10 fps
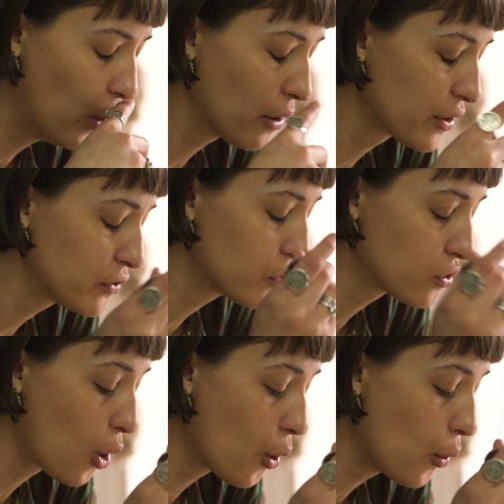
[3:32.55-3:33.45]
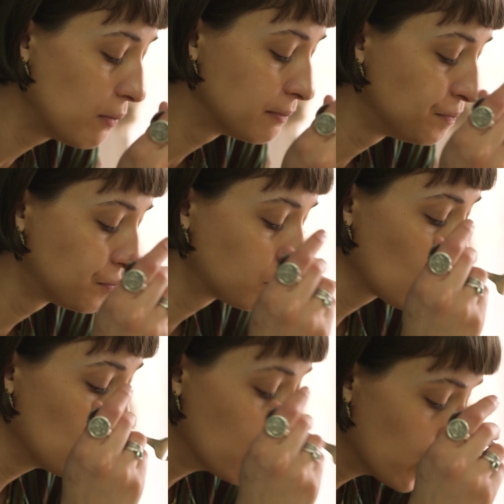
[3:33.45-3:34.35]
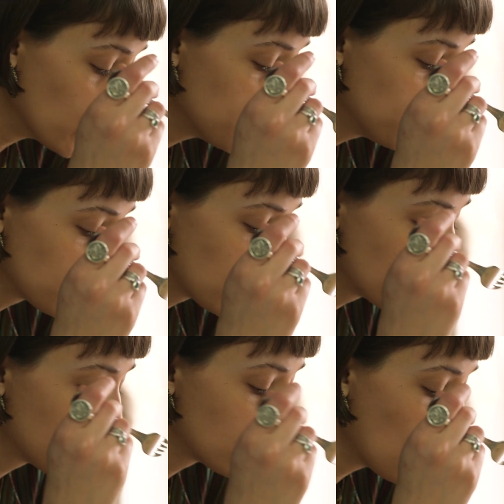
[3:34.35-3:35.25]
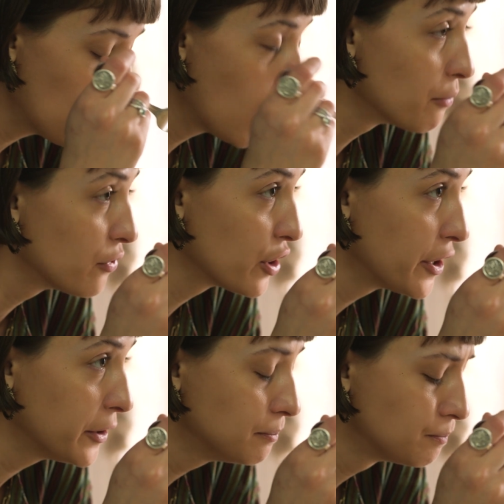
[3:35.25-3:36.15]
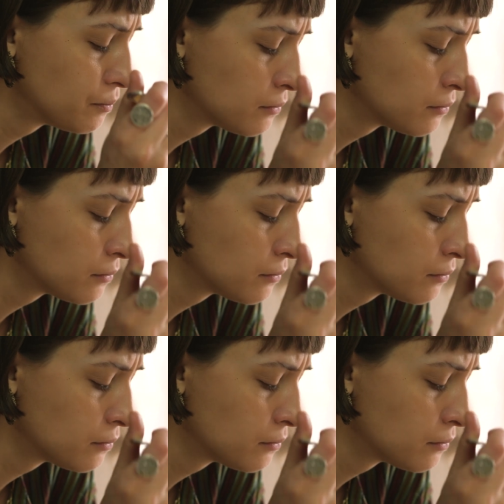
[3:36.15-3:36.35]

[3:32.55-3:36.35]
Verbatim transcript: Wow, that's so good. It's so comforting.